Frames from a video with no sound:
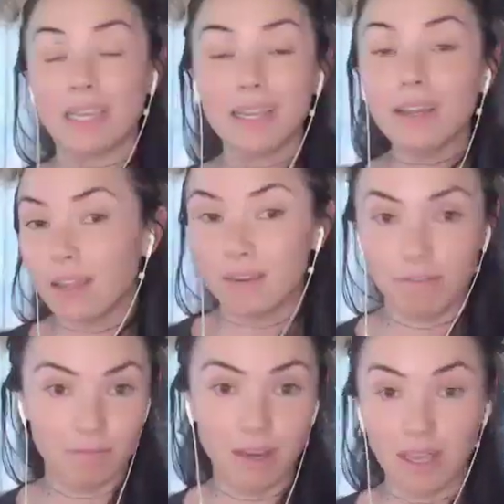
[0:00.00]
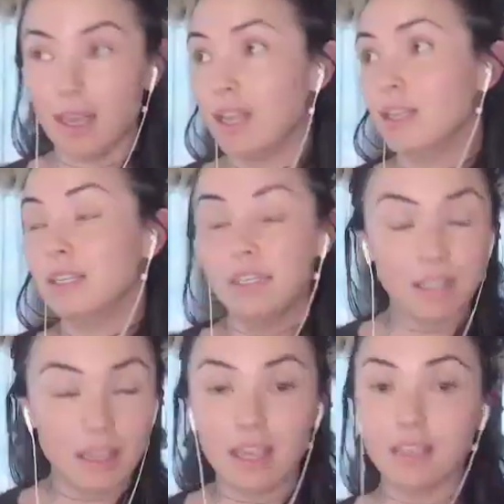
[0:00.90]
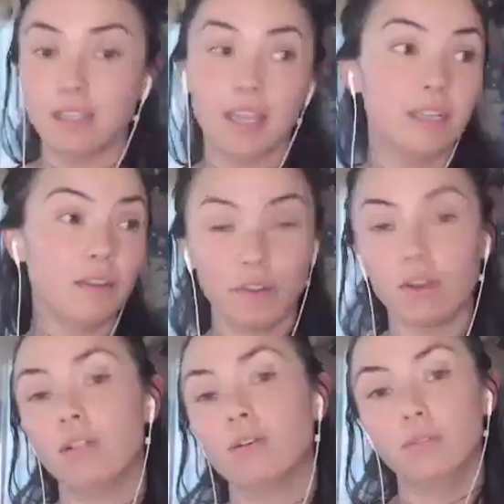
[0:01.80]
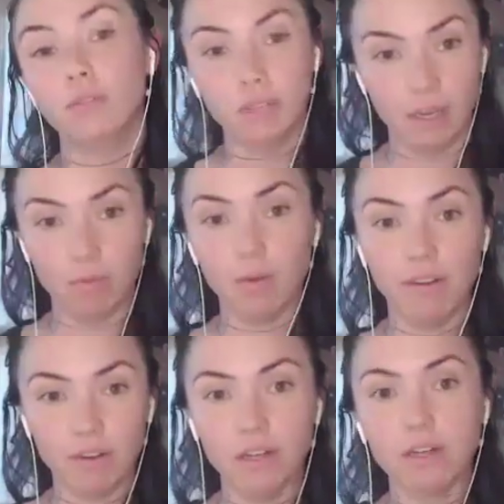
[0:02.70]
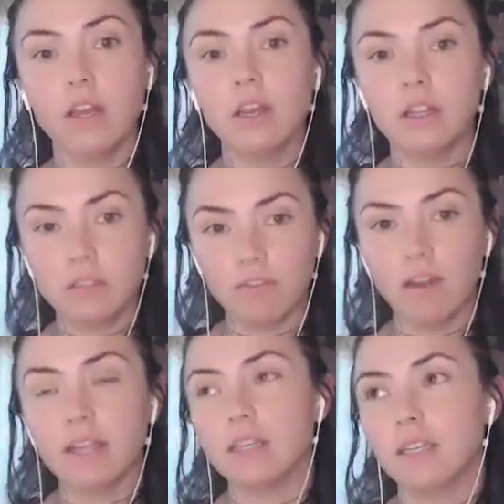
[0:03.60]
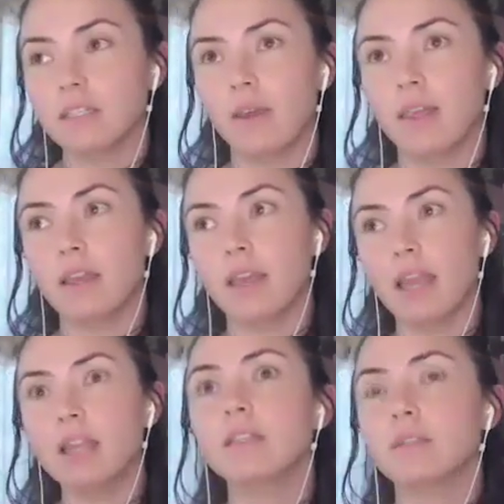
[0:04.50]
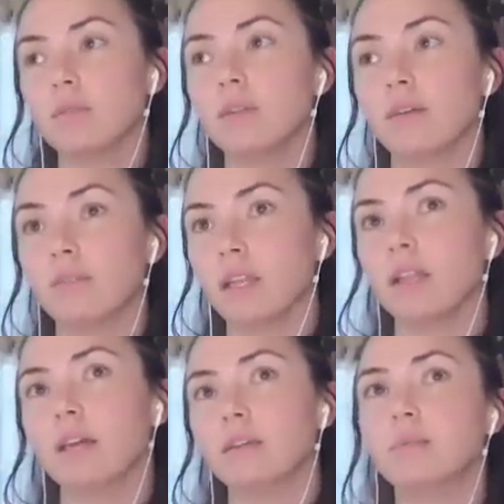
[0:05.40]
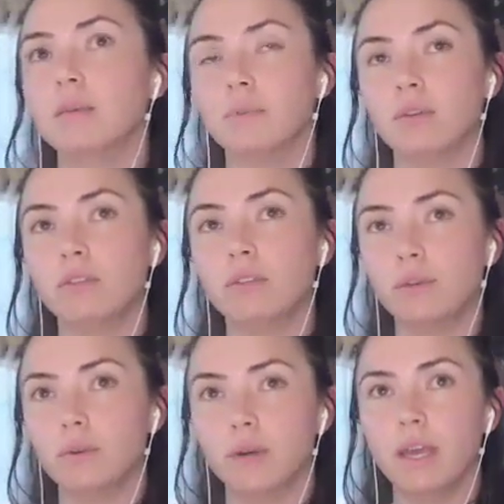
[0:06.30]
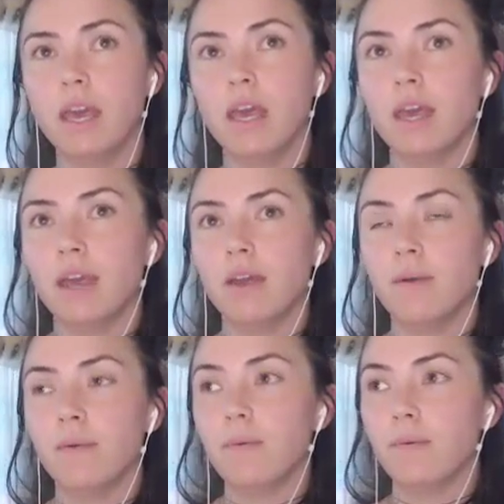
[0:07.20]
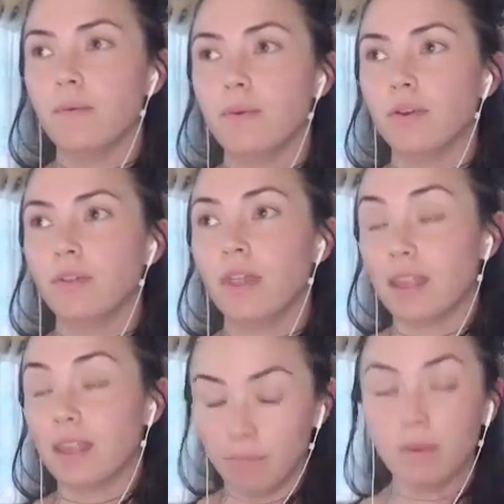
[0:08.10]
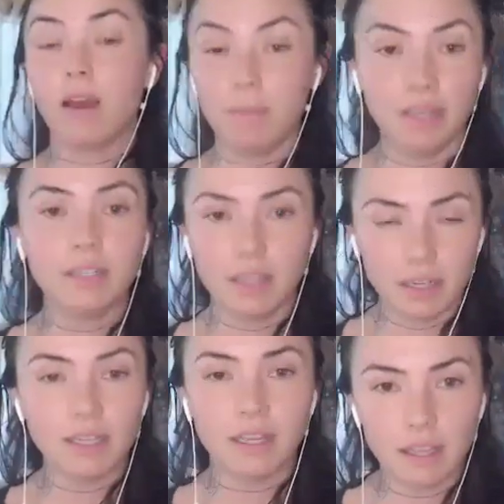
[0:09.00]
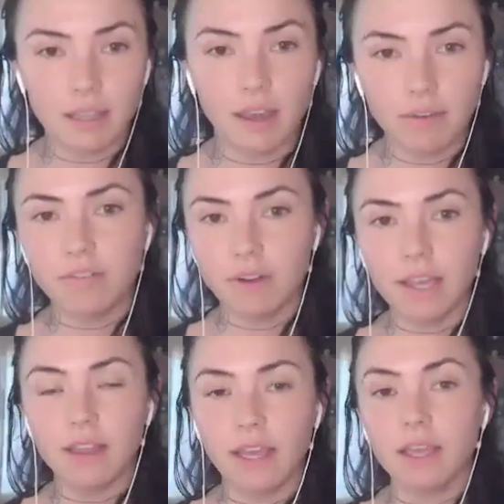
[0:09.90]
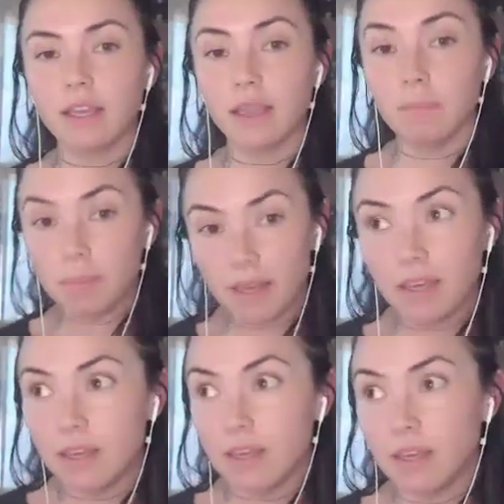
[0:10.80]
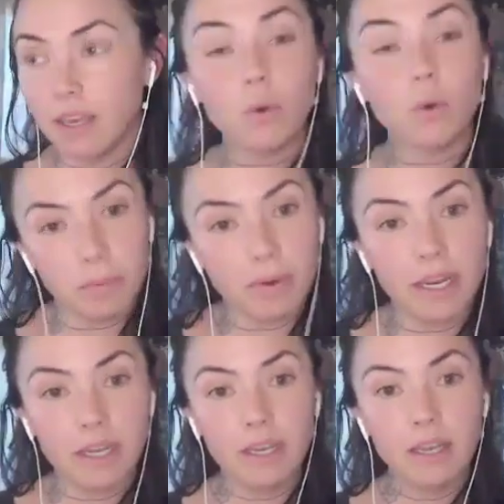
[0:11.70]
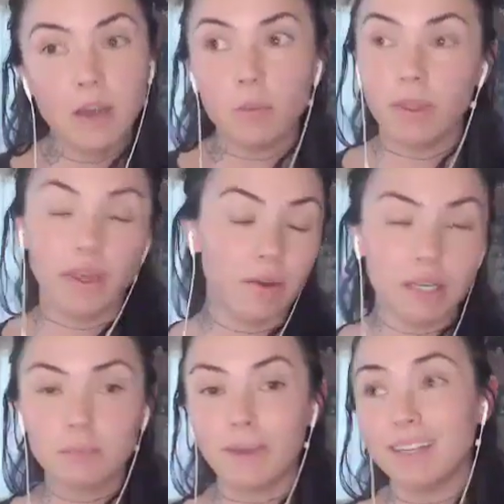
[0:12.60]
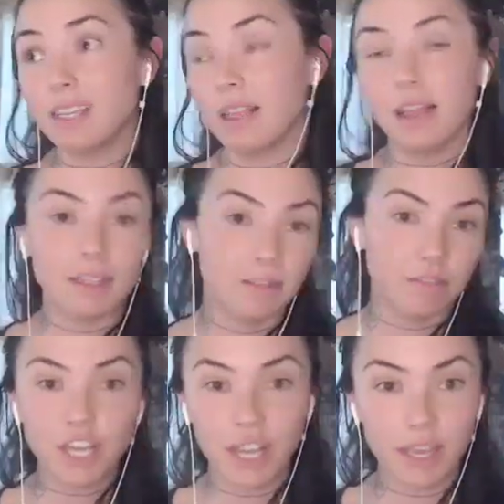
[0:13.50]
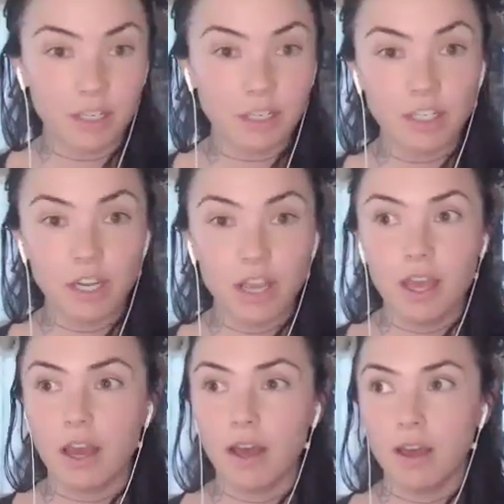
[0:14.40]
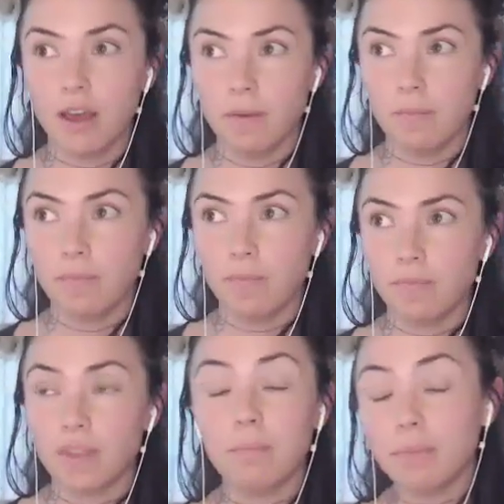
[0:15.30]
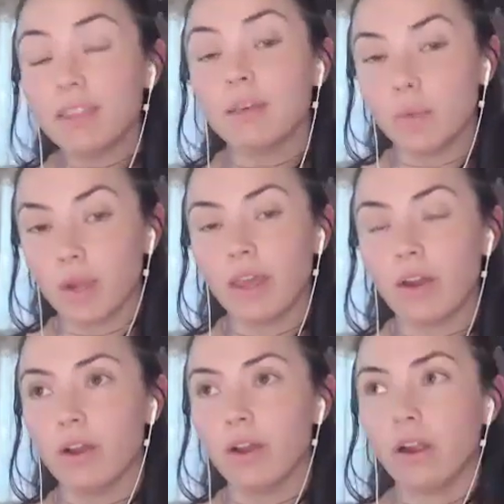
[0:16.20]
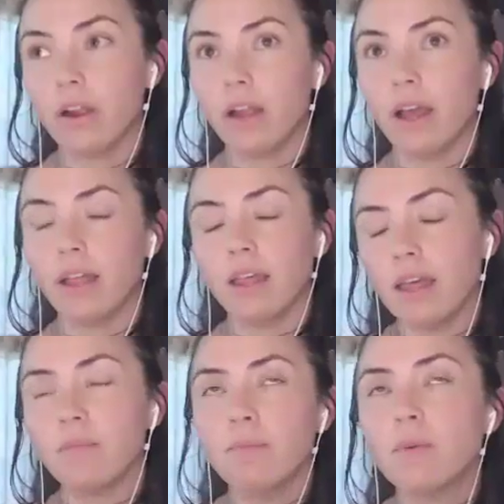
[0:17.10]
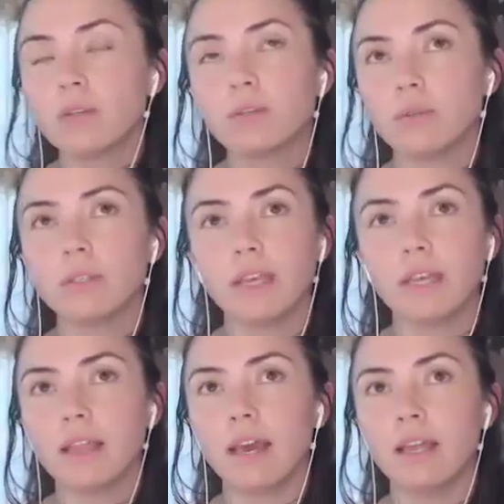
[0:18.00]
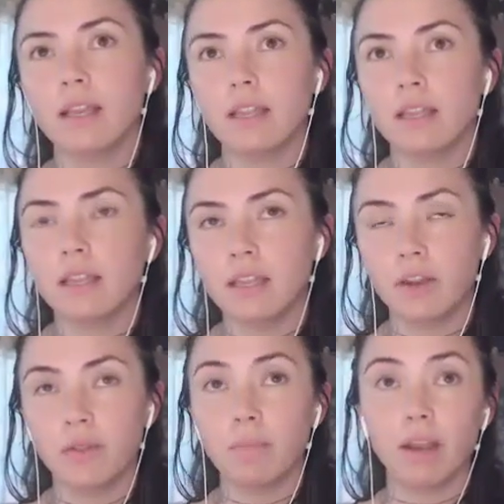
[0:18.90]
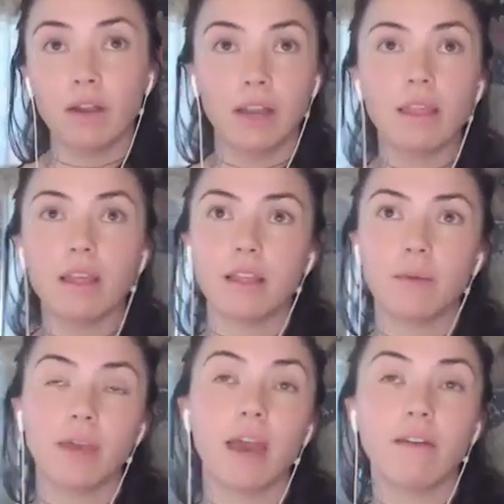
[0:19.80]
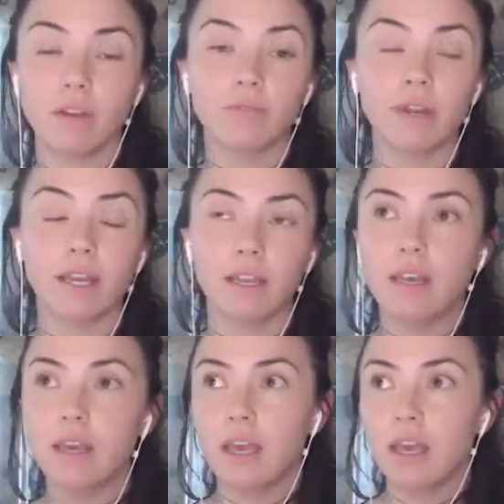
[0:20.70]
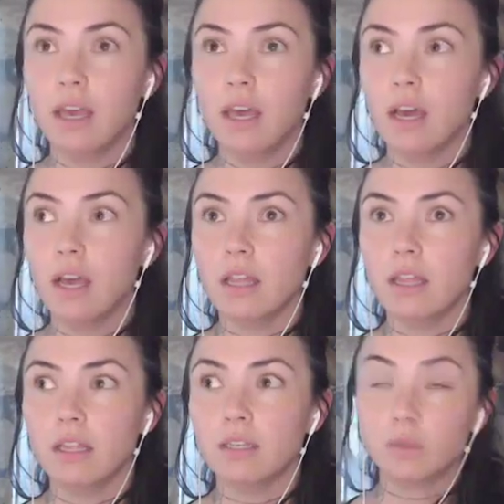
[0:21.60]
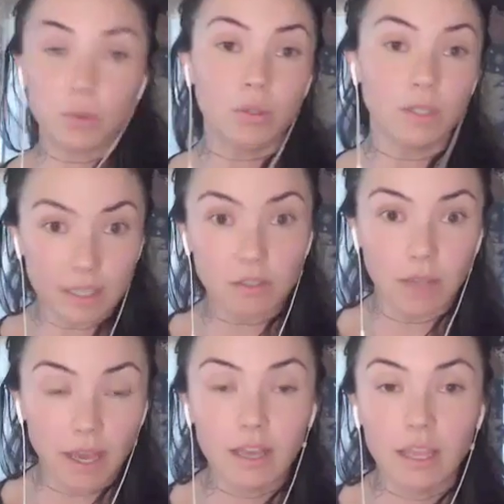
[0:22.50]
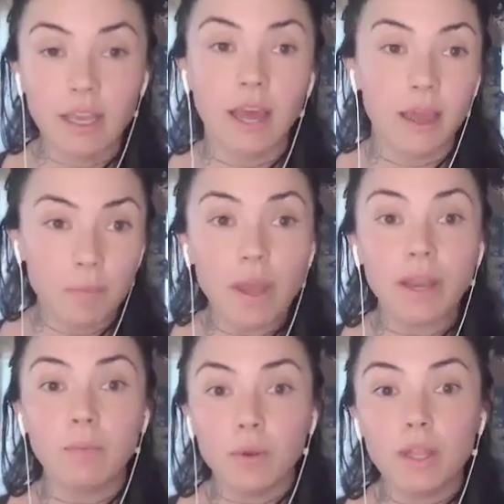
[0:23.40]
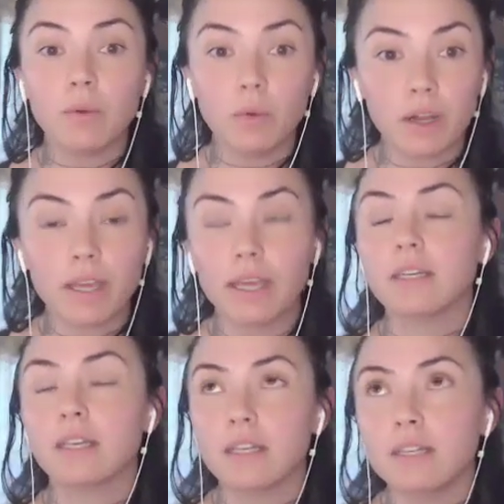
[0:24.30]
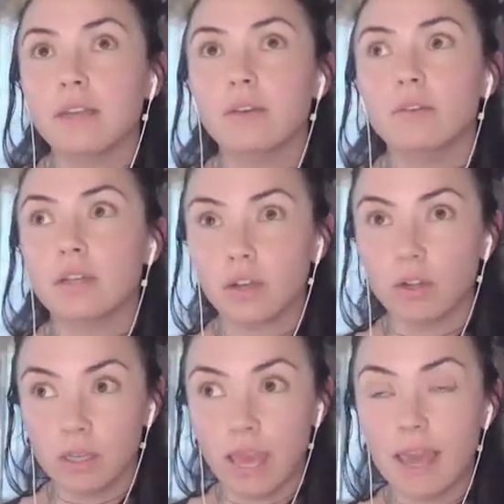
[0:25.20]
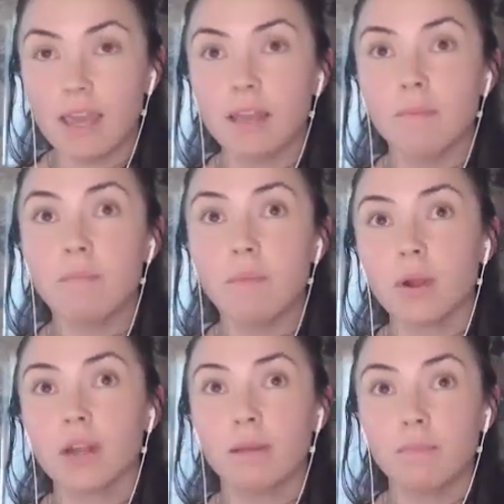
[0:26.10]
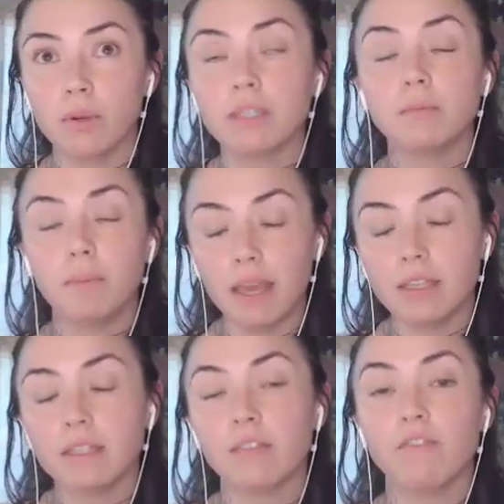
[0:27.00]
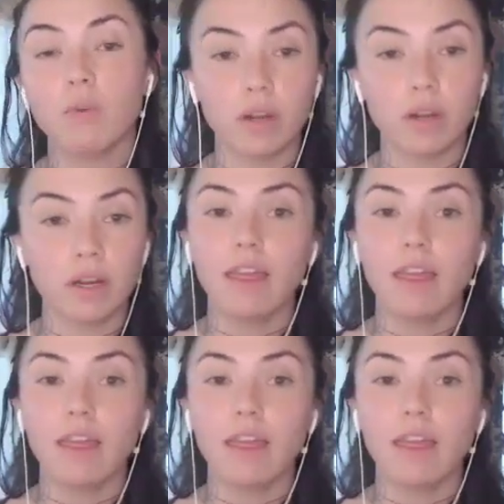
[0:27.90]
need a lot of money and things and different clothes and whatever to find it. So I think any tool that really allows people to that can come into their daily life, right? Like can be incorporated without expecting lots of change, can meet them where they are. More tools like that, you know, the better. And I think that we have on Ren tools that do that. And I'm really working to continue to create more and more space for